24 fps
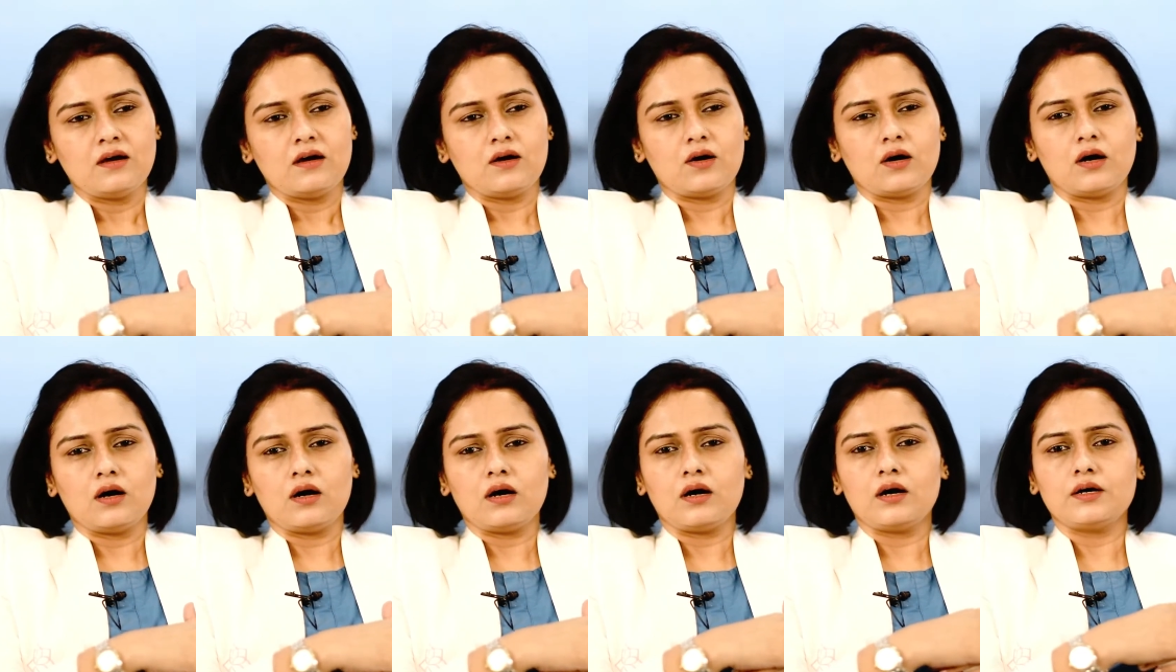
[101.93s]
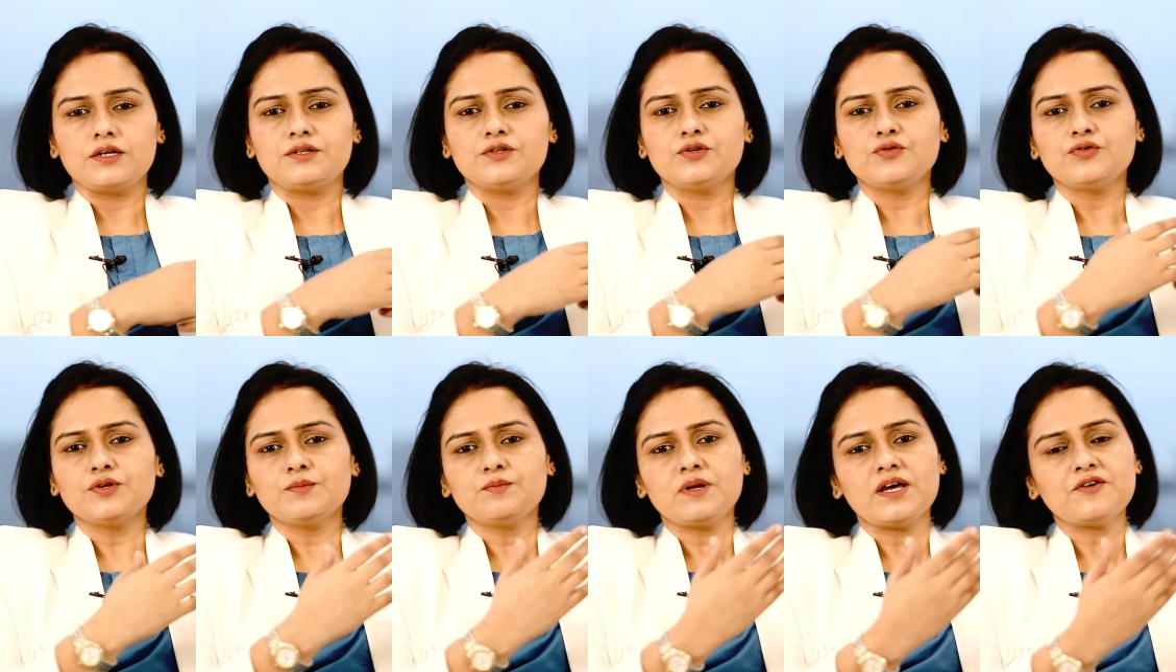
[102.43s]

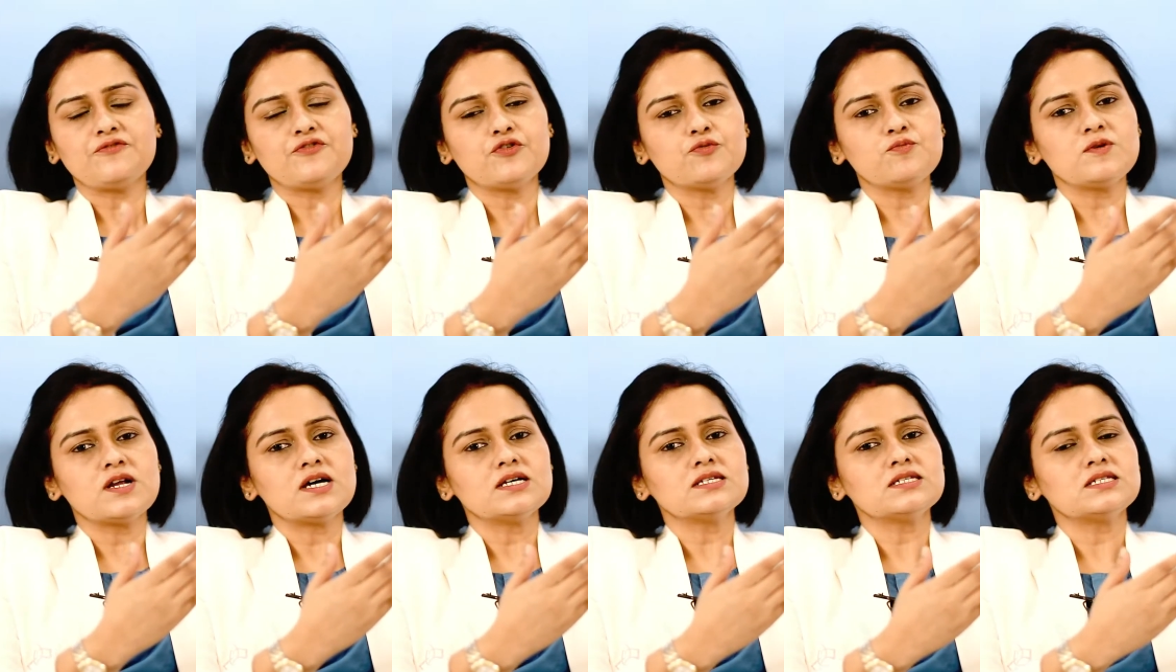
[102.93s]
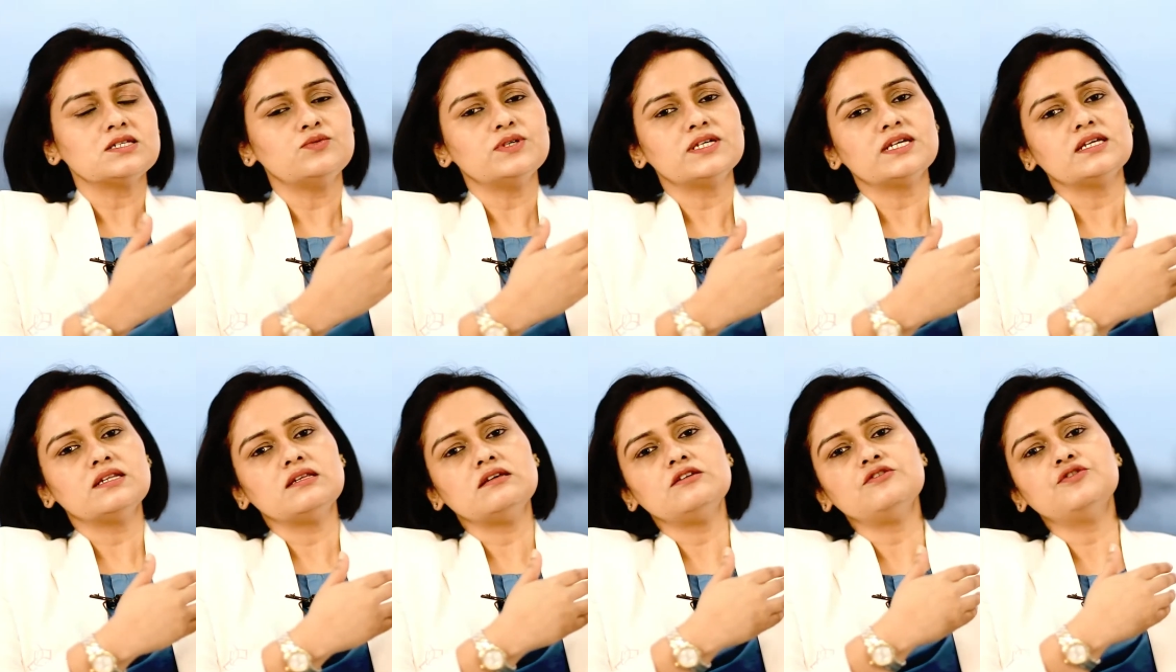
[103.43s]
During blepharoplasty, we
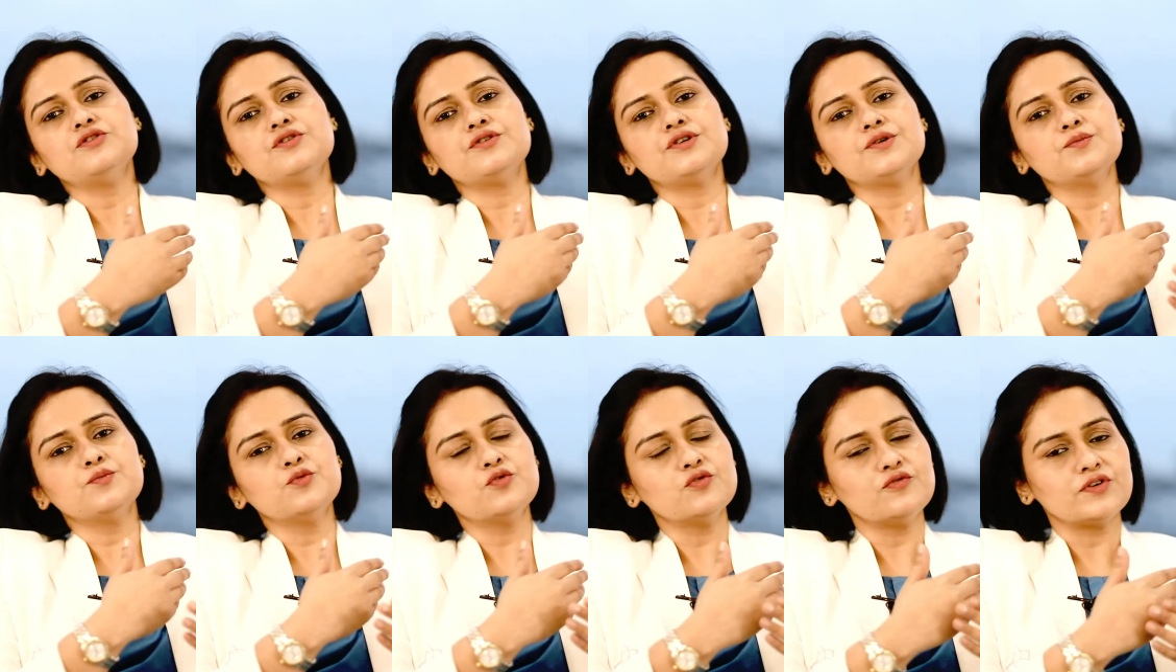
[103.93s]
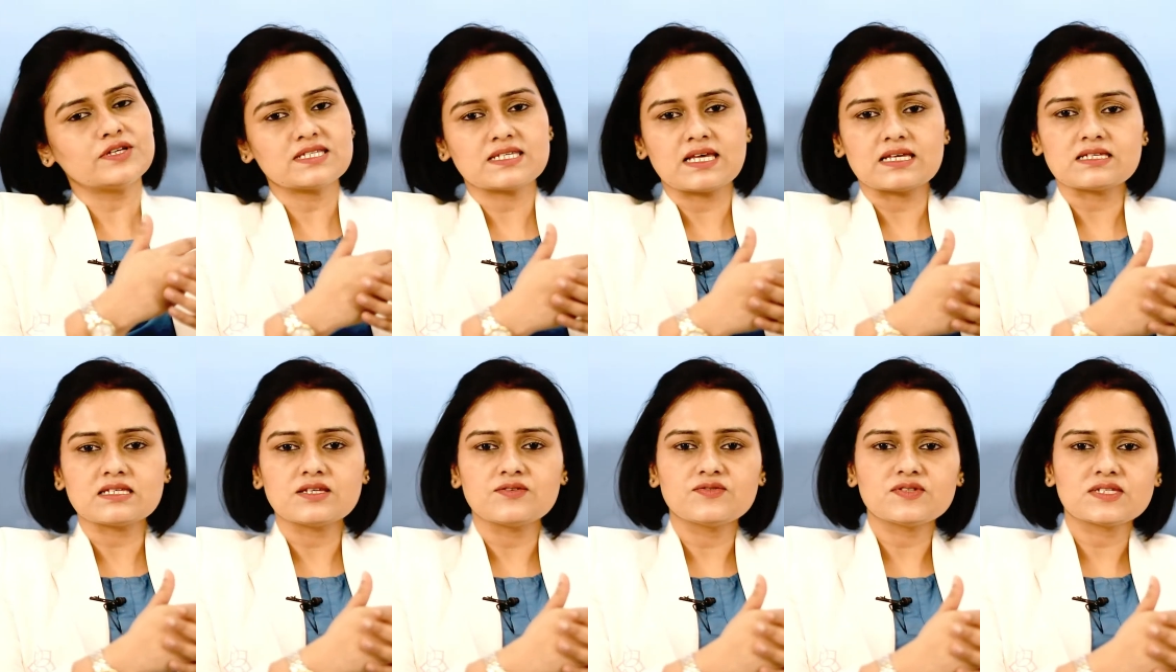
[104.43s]
can either remove
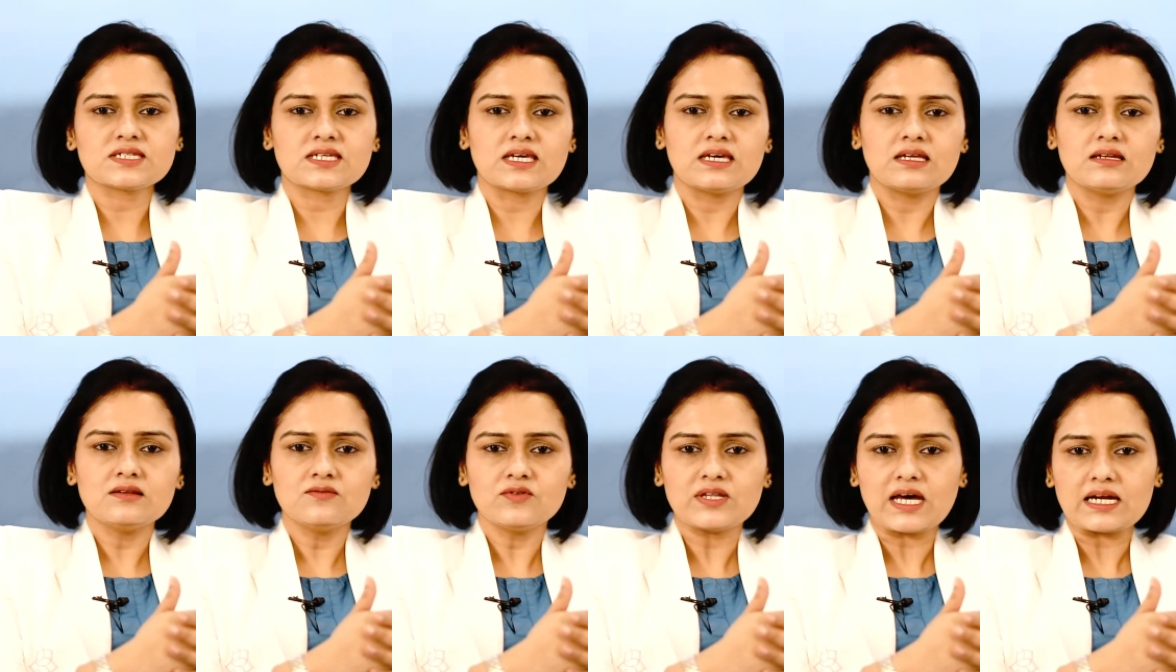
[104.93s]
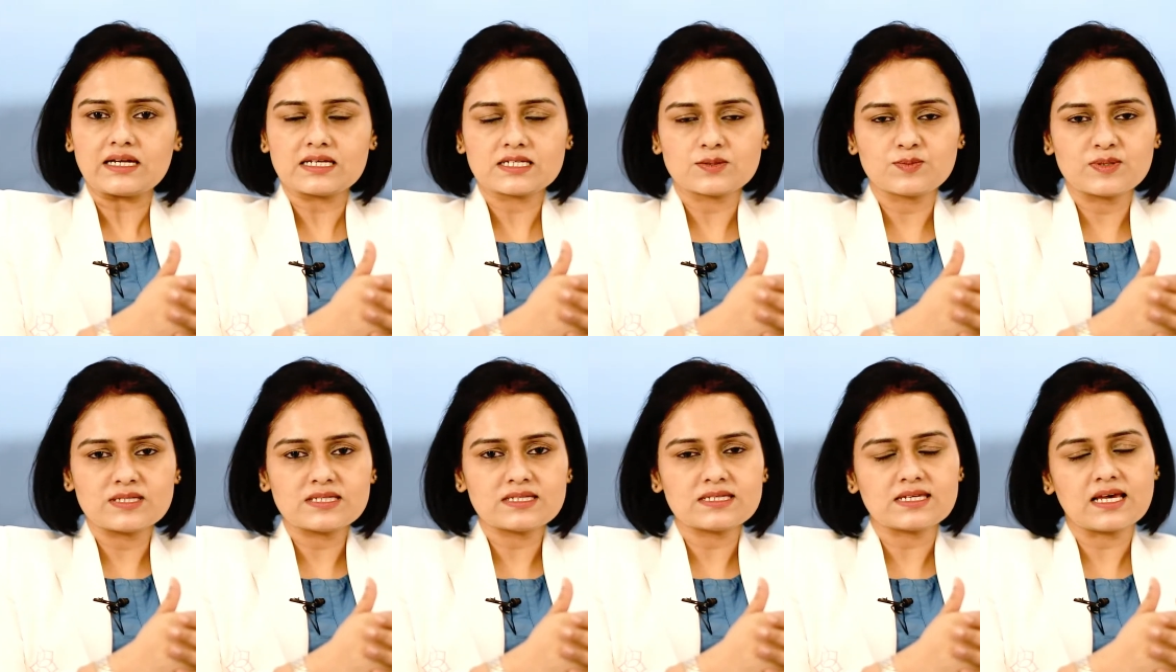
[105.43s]
excessive skin that has
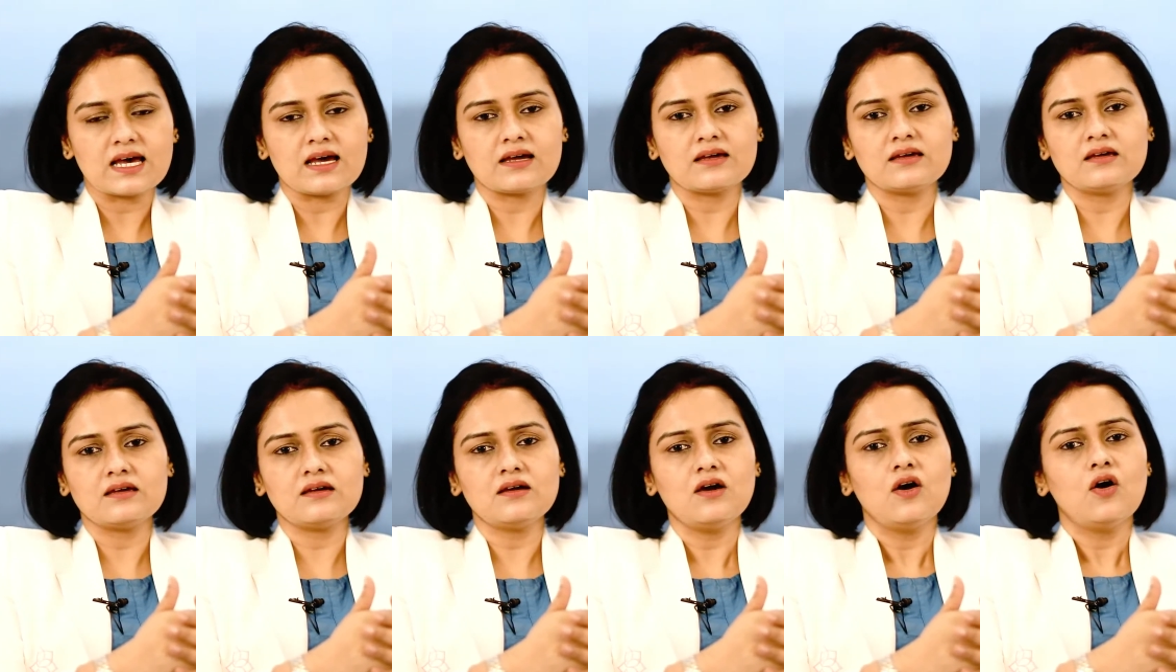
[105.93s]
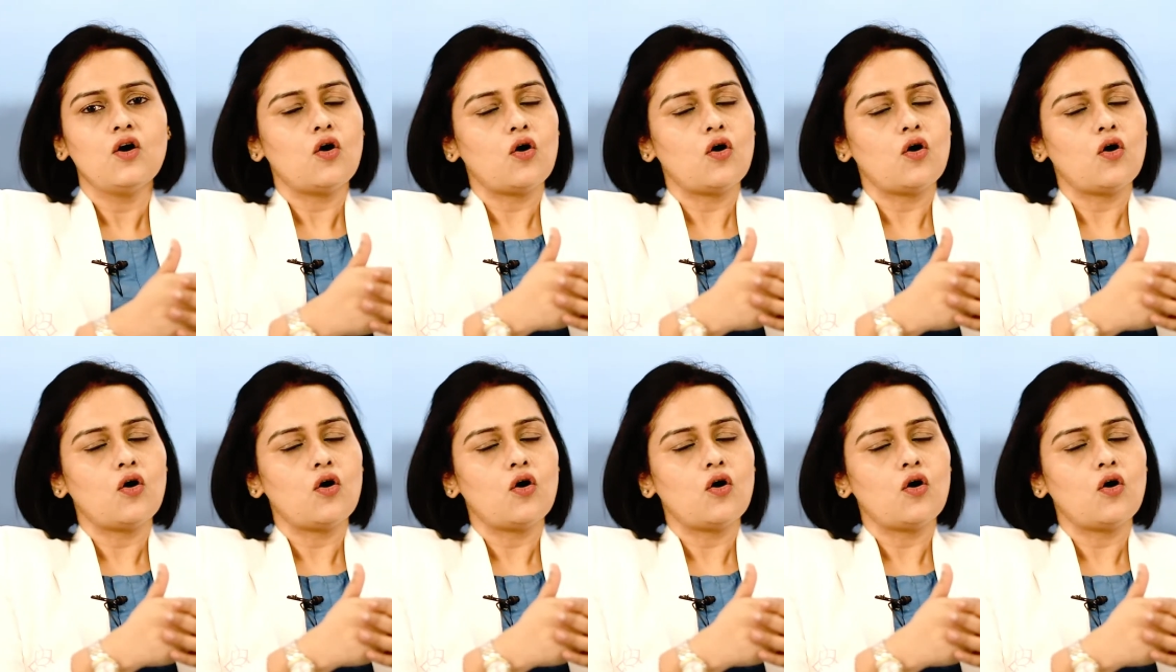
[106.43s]
been sagging